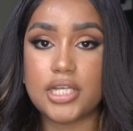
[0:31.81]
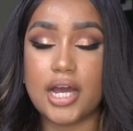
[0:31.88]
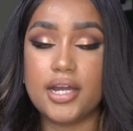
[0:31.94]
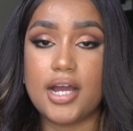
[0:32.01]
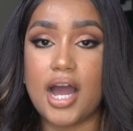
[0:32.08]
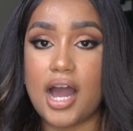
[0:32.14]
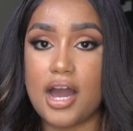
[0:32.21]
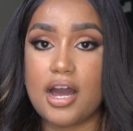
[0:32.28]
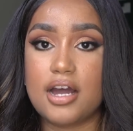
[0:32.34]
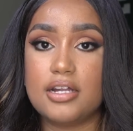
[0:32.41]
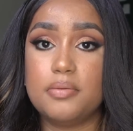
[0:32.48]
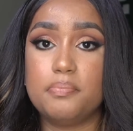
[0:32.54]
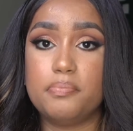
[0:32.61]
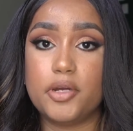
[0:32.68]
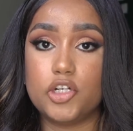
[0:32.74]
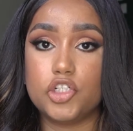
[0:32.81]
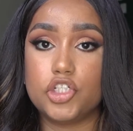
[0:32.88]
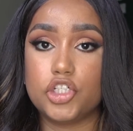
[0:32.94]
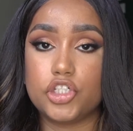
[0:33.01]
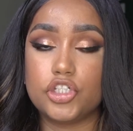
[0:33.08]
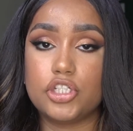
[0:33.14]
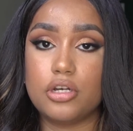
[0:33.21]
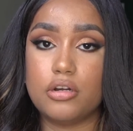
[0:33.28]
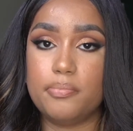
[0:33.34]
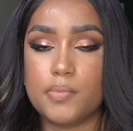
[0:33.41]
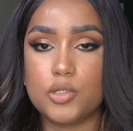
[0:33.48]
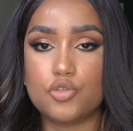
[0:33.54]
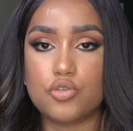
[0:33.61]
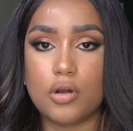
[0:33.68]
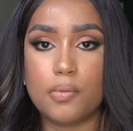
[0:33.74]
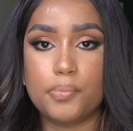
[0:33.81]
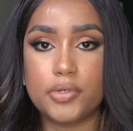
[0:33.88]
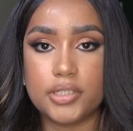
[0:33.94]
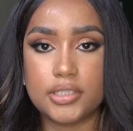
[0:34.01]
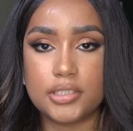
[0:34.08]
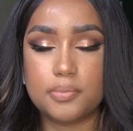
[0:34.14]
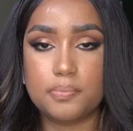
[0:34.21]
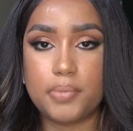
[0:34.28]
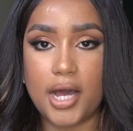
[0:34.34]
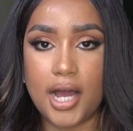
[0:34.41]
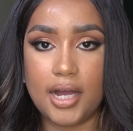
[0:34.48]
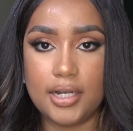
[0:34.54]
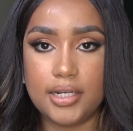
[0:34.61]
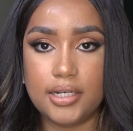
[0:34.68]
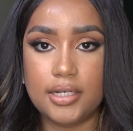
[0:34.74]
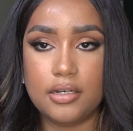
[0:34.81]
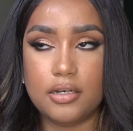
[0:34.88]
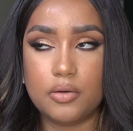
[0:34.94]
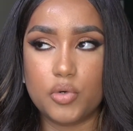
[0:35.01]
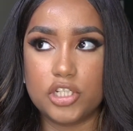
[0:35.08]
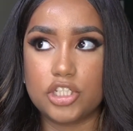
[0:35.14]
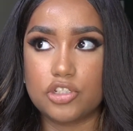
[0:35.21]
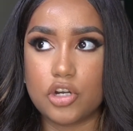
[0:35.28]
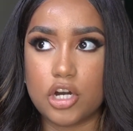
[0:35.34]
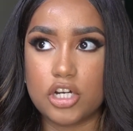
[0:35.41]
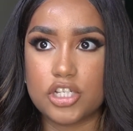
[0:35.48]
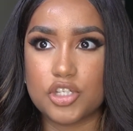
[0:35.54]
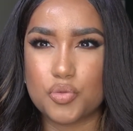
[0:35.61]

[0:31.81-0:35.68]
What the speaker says: I had purchased her Metropolis palette, which cost